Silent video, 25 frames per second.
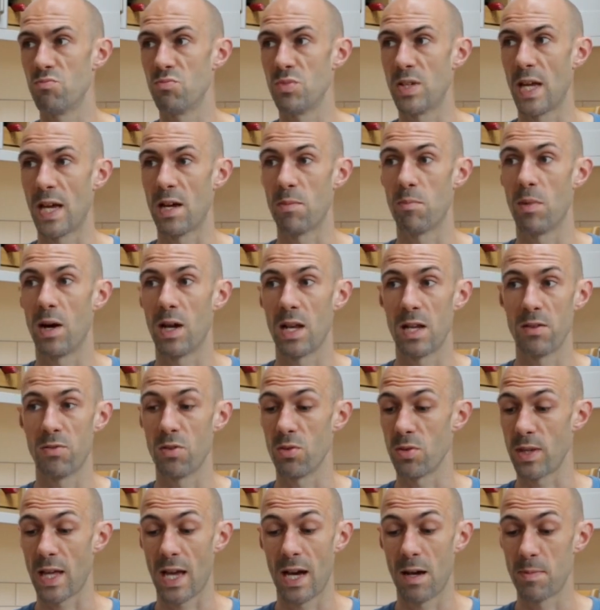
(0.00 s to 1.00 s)
yeah, my
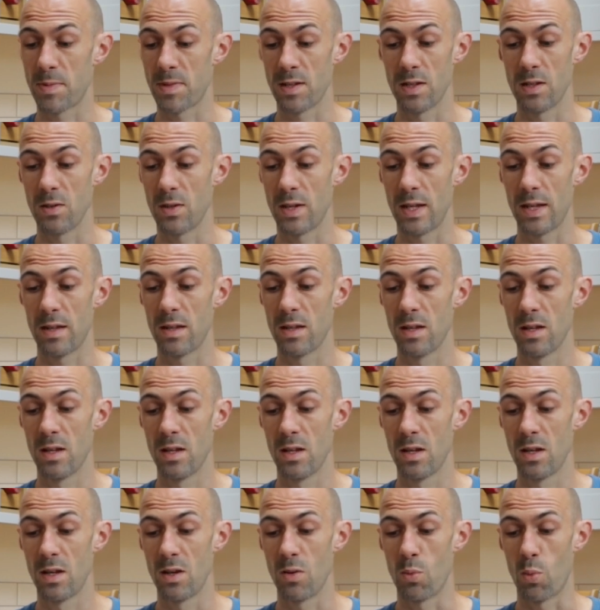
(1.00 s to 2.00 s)
level, yeah, absolutely,
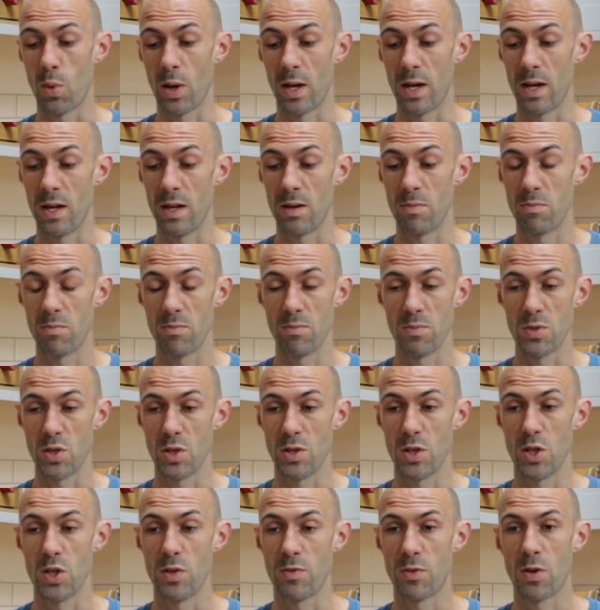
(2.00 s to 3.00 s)
where
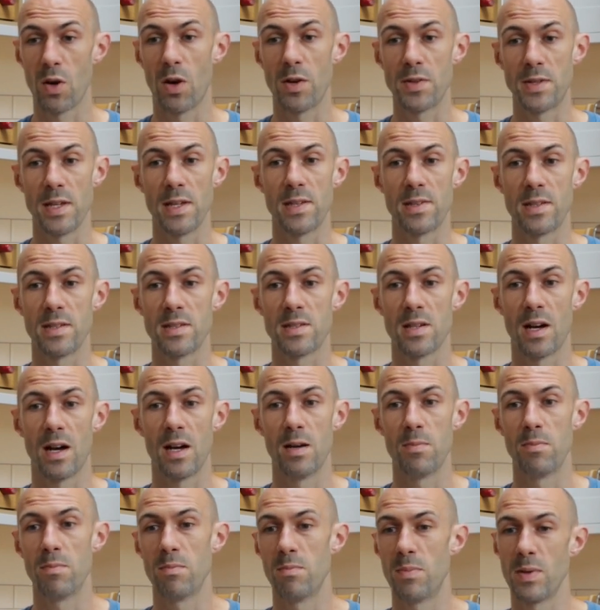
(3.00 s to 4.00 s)
you've got a decent
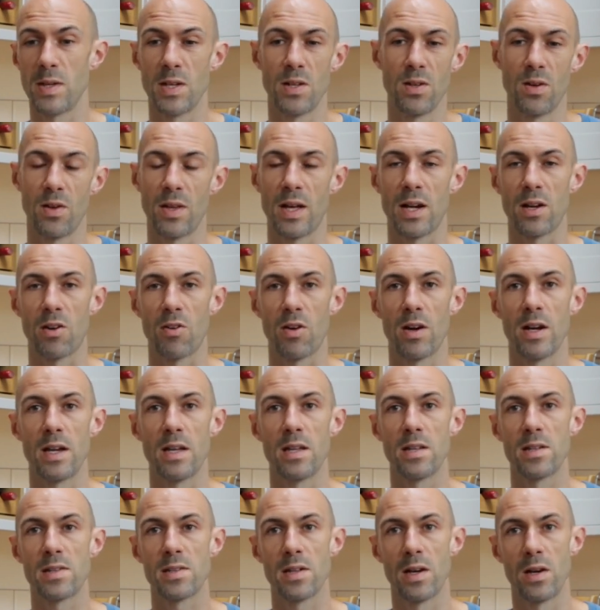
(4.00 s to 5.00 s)
time, but you're not that
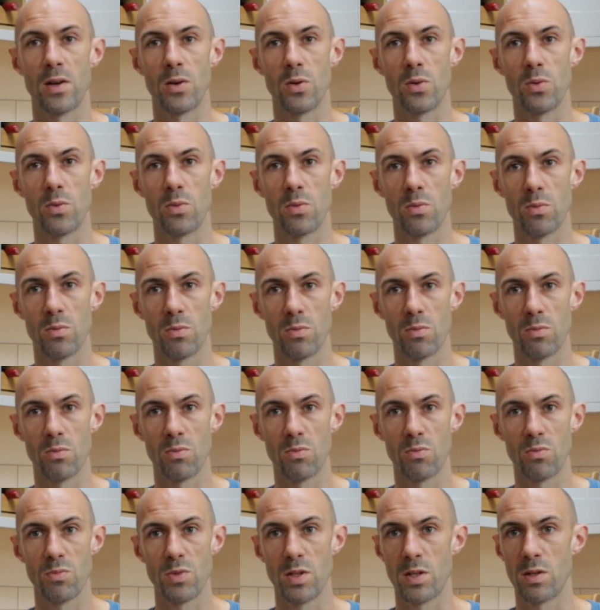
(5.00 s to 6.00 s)
great. So
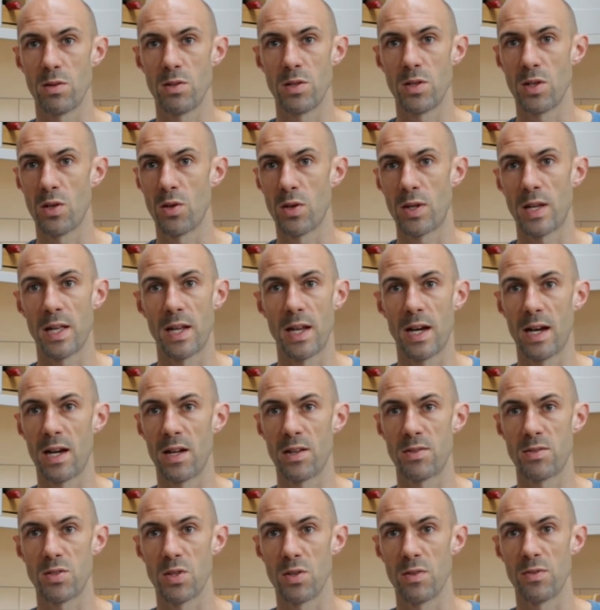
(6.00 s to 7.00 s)
you're looking
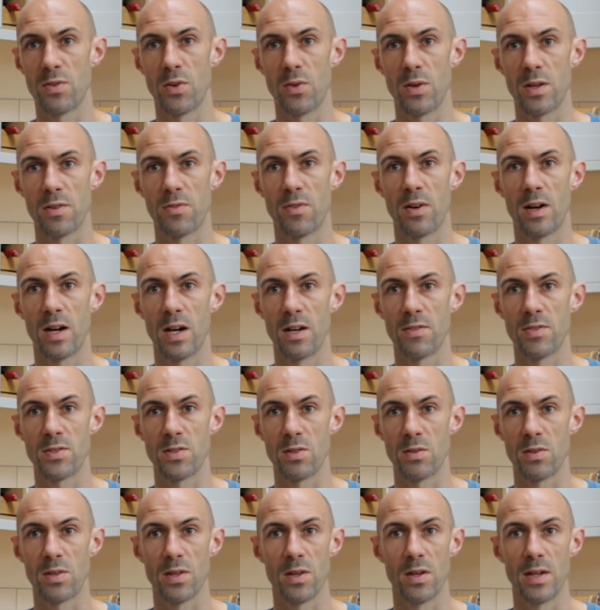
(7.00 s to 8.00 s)
at a 2:45,
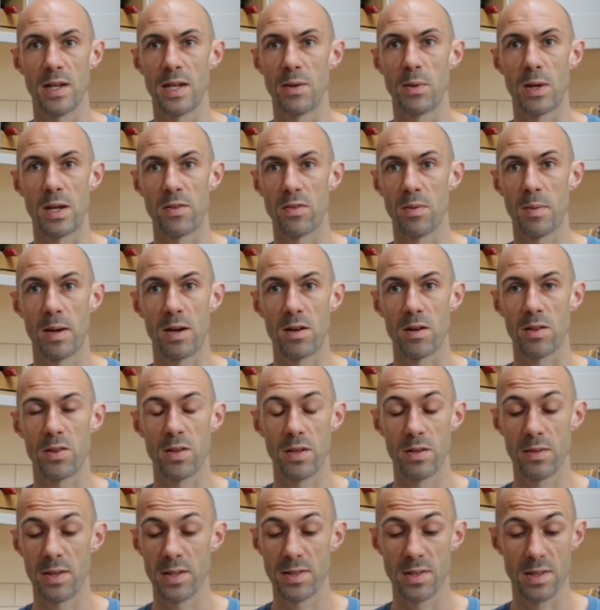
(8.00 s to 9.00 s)
2:30, whatever
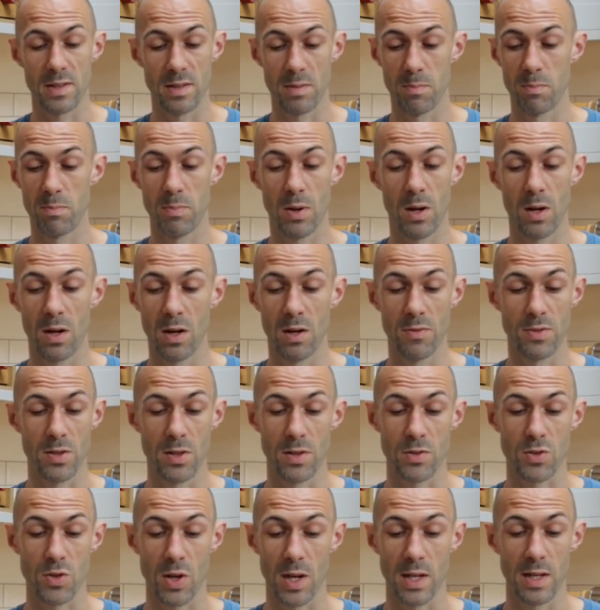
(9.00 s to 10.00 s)
marathon. This is a part of
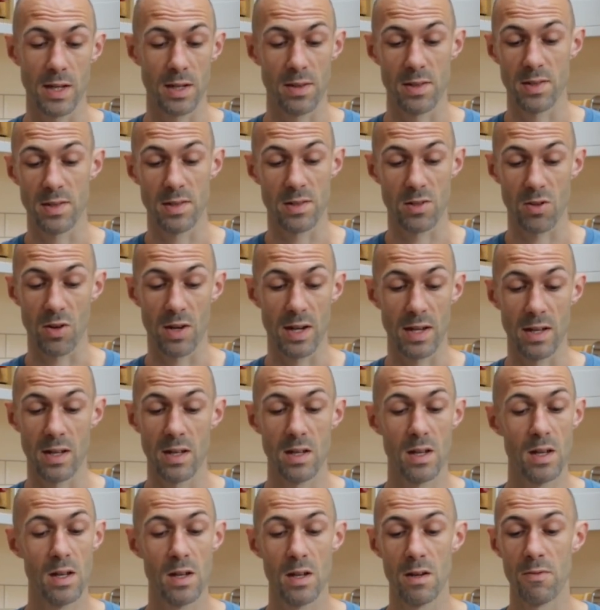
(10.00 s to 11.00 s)
your training. This is great.
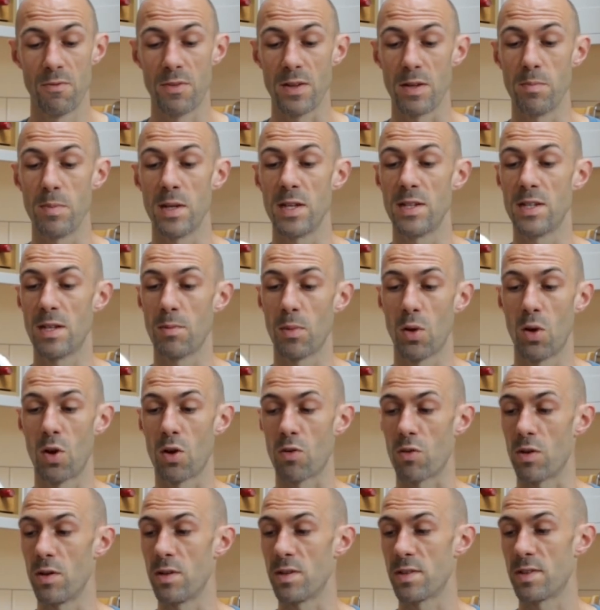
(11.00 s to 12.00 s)
For your medium
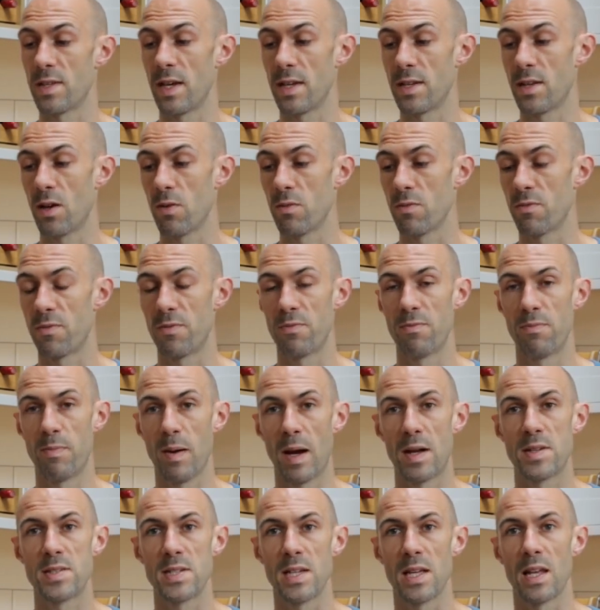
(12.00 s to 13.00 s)
long runs, they don't
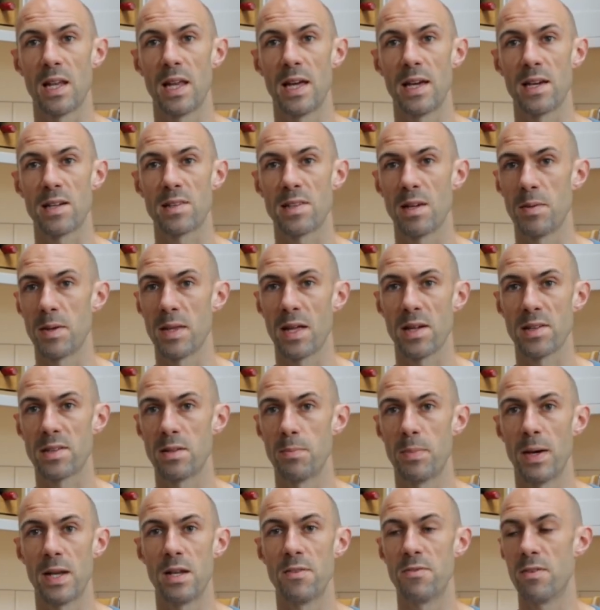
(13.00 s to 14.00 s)
batter your legs. I mean, that's
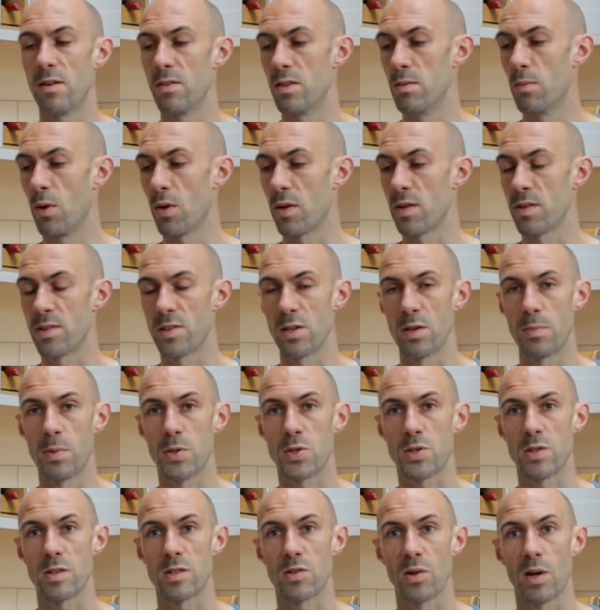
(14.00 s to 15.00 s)
the benefit of the modern super
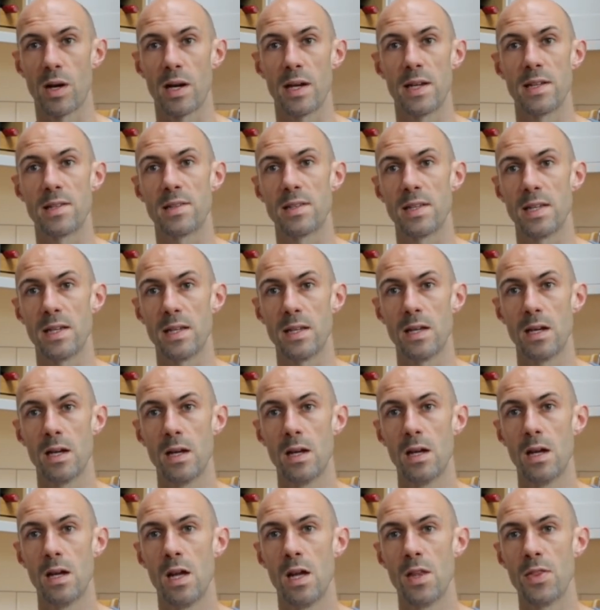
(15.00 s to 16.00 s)
shoes, right? Is the
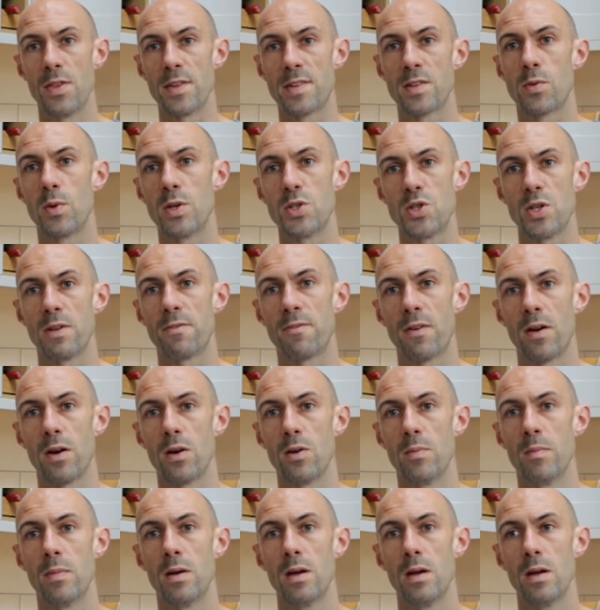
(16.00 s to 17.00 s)
squishy
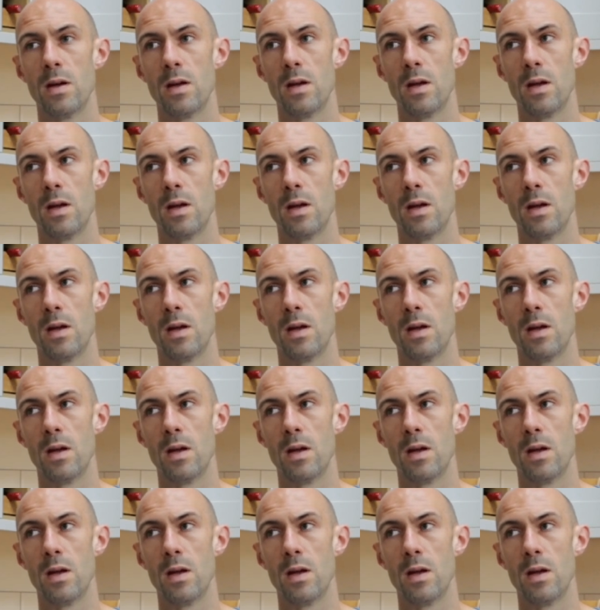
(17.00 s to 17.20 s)
foam.